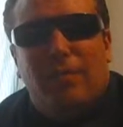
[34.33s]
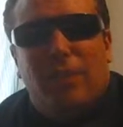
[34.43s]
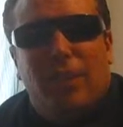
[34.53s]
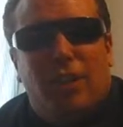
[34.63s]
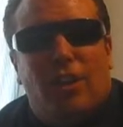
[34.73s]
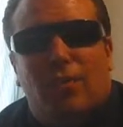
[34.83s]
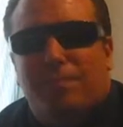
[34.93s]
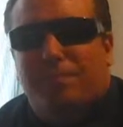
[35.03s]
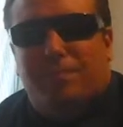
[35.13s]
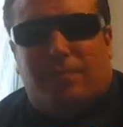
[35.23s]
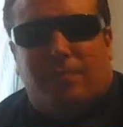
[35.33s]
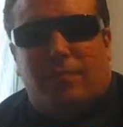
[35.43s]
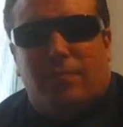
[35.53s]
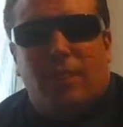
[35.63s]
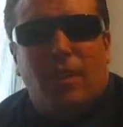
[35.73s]
You know,
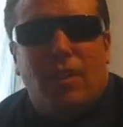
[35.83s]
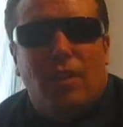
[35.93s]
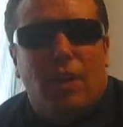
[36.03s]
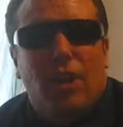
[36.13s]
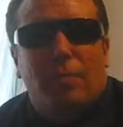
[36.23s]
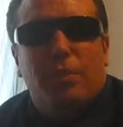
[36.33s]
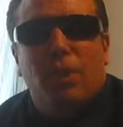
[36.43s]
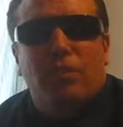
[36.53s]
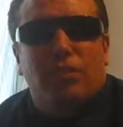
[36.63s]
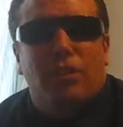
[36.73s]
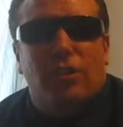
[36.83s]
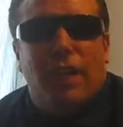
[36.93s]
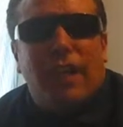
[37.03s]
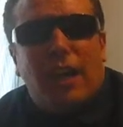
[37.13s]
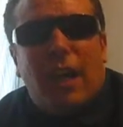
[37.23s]

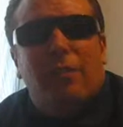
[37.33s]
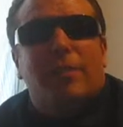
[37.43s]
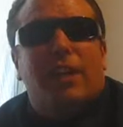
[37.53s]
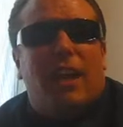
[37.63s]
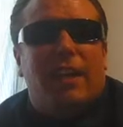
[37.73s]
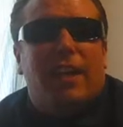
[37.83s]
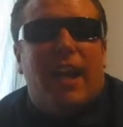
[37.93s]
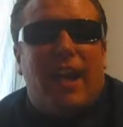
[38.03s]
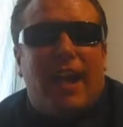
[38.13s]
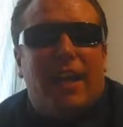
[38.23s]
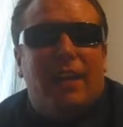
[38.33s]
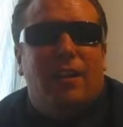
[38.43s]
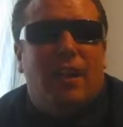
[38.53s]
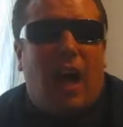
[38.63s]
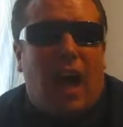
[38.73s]
personally, I'm the kind of guy,
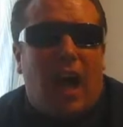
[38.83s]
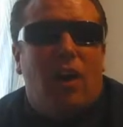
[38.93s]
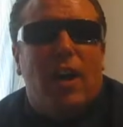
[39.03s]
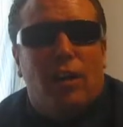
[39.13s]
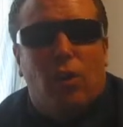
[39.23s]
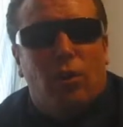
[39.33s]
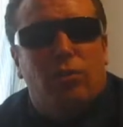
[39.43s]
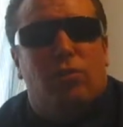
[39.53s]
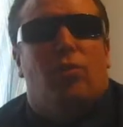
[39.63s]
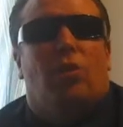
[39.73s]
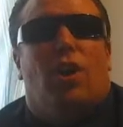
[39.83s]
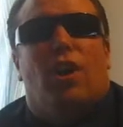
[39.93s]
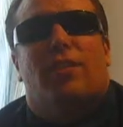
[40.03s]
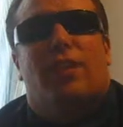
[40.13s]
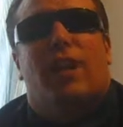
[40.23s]
I like old school
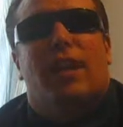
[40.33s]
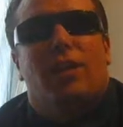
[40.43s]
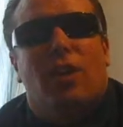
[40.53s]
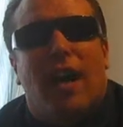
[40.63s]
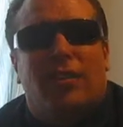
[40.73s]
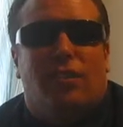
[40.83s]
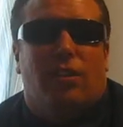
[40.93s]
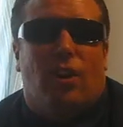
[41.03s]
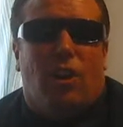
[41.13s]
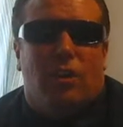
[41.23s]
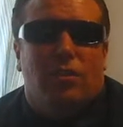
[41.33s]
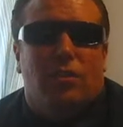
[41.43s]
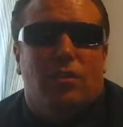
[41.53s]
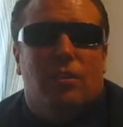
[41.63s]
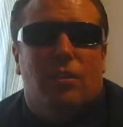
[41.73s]
cars. I like classic cars.
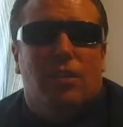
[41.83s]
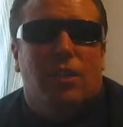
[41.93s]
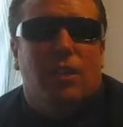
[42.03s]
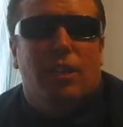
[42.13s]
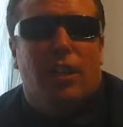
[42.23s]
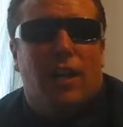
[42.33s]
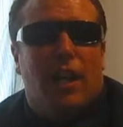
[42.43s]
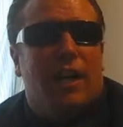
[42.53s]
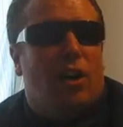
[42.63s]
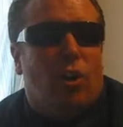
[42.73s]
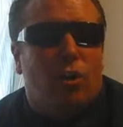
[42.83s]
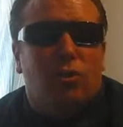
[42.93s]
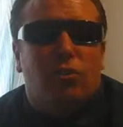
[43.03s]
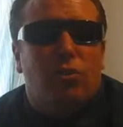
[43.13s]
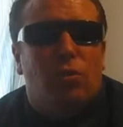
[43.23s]
You know, like an
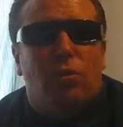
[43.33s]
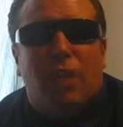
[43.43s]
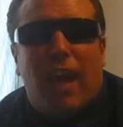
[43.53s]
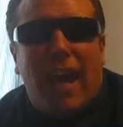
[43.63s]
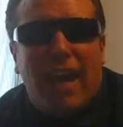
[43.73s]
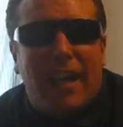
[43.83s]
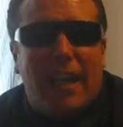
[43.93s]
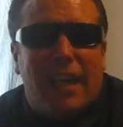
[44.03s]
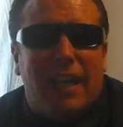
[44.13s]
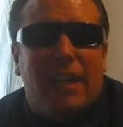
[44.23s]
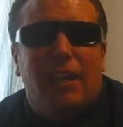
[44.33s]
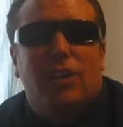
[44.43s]
old school Caddy